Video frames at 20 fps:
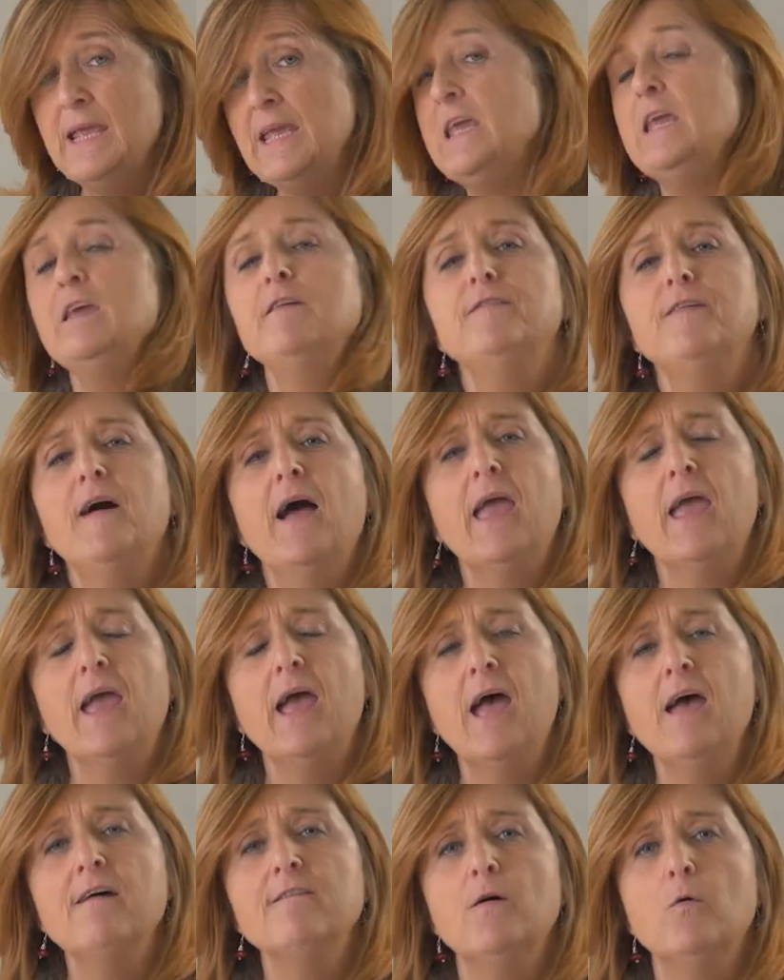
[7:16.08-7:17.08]
If I
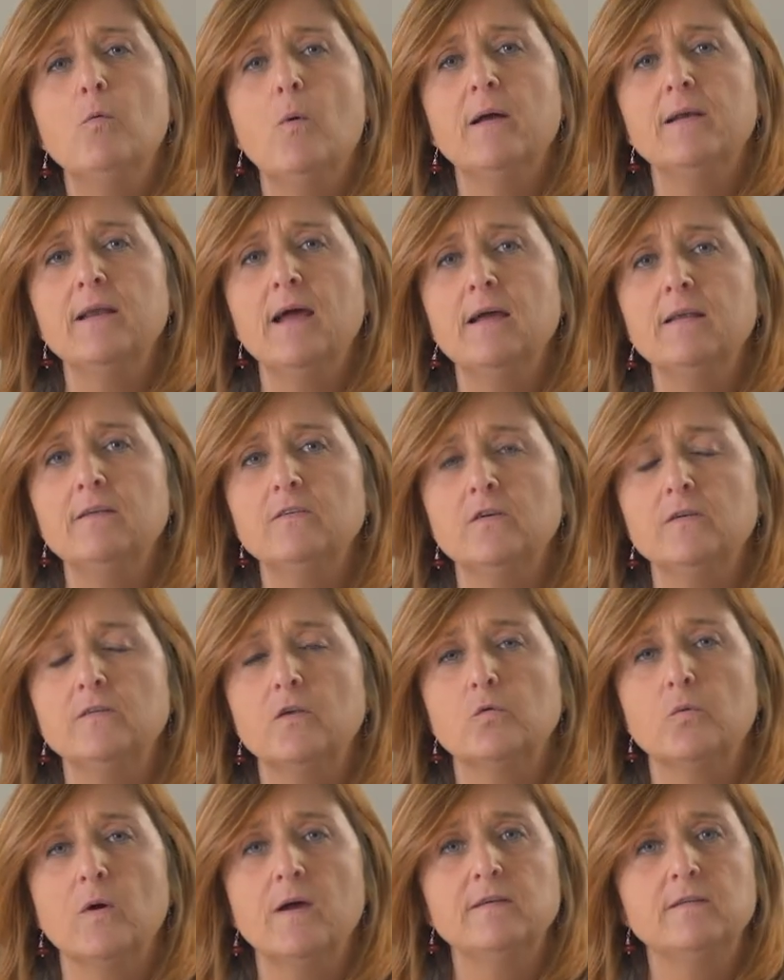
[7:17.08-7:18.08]
have
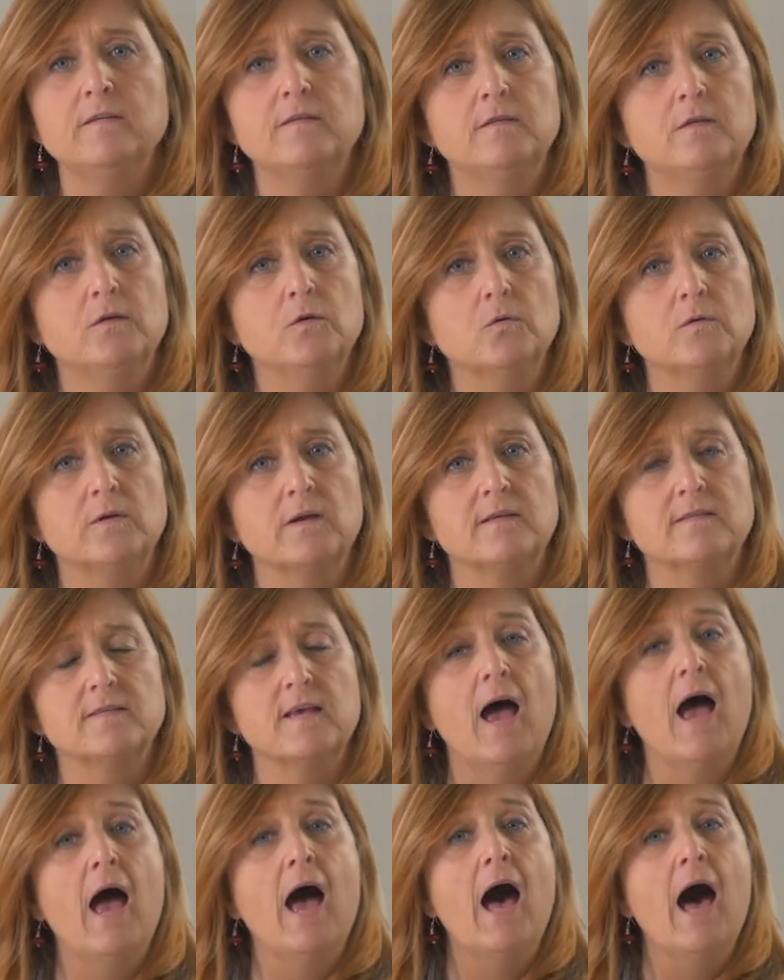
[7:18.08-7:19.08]
120
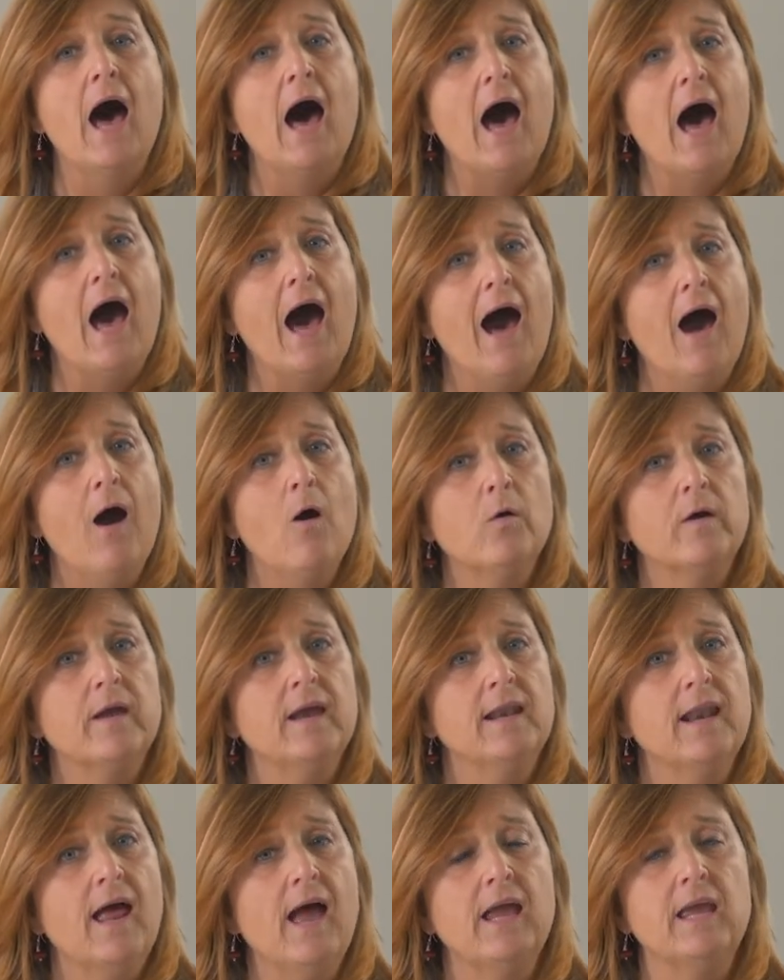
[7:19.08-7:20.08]
students, how
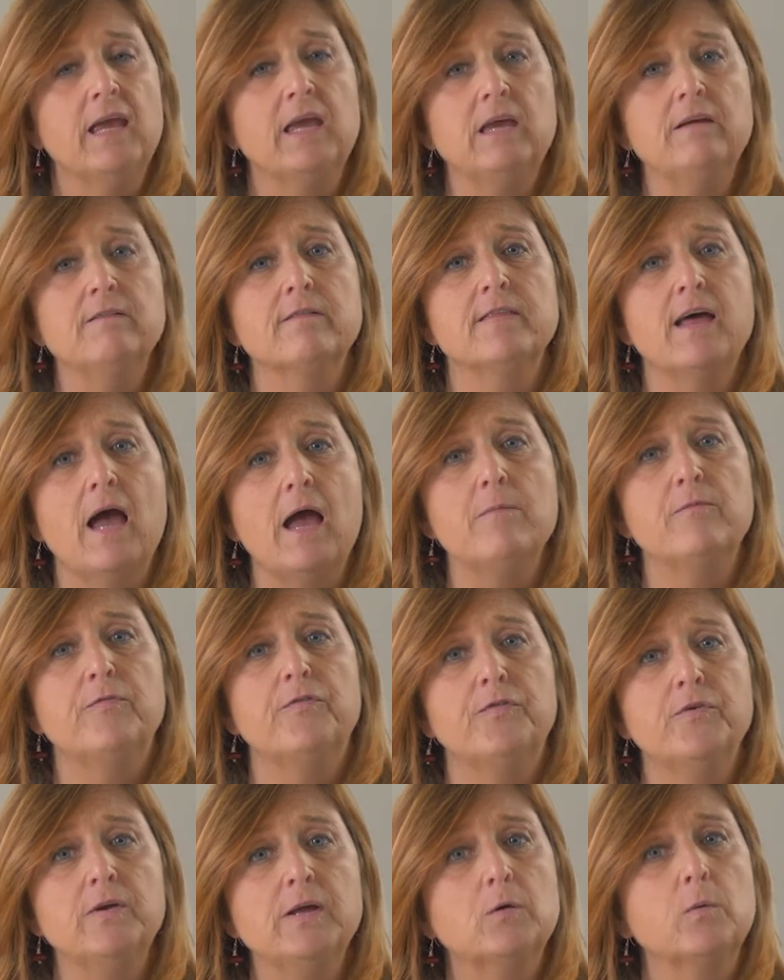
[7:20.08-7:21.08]
can I give them
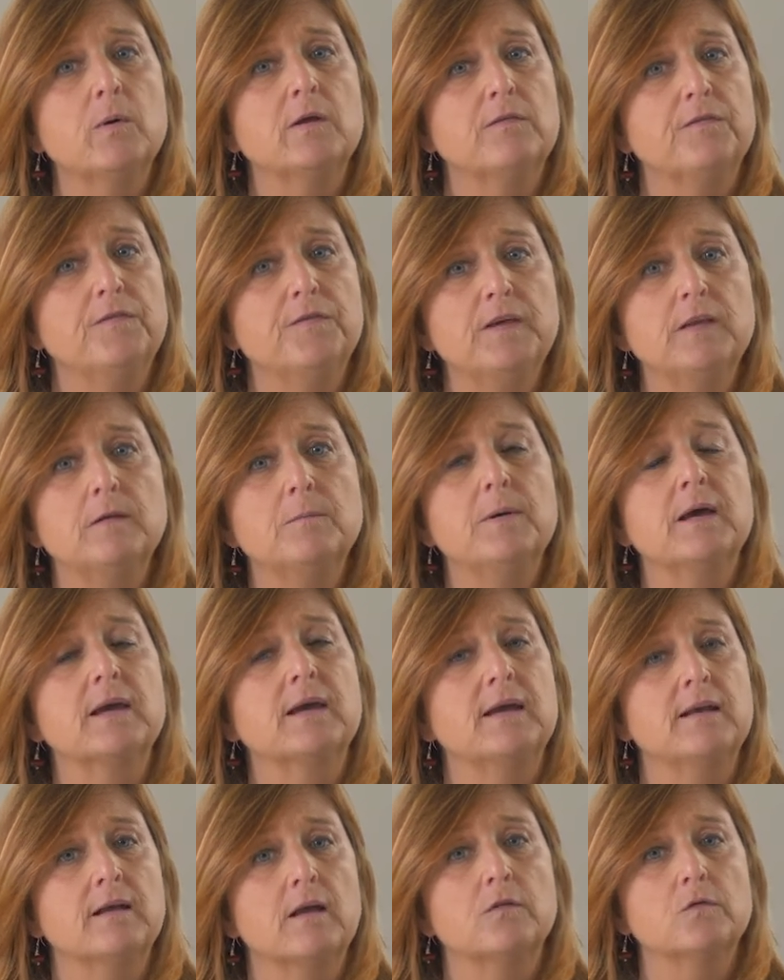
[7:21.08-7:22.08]
frequent
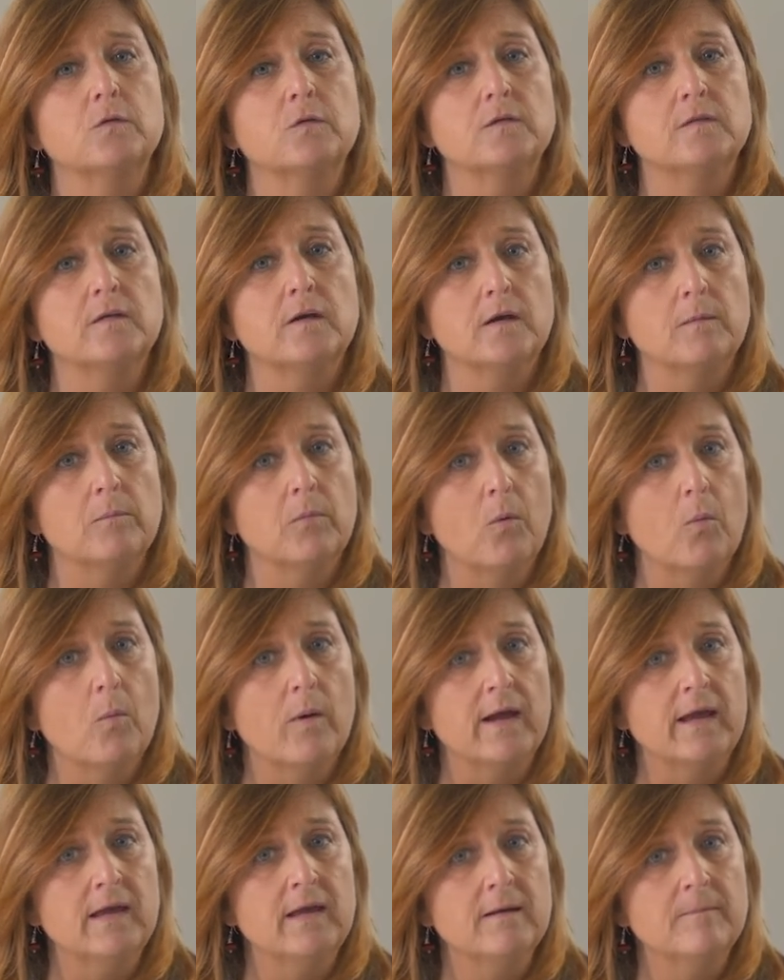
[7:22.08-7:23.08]
feedback in a sustainable
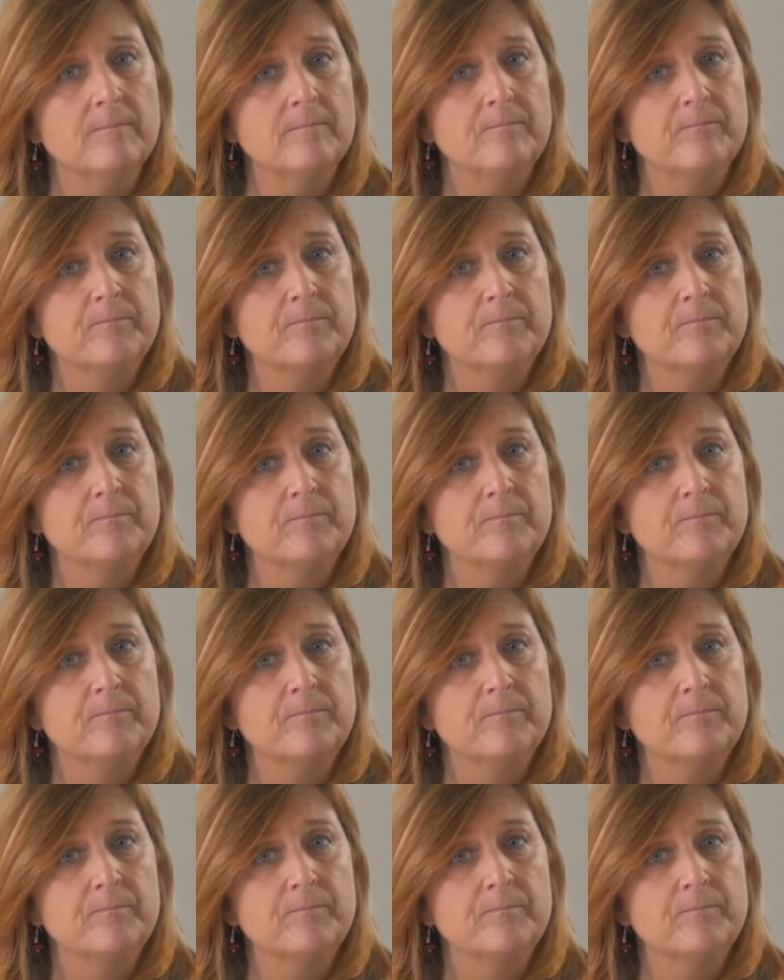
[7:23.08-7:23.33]
way?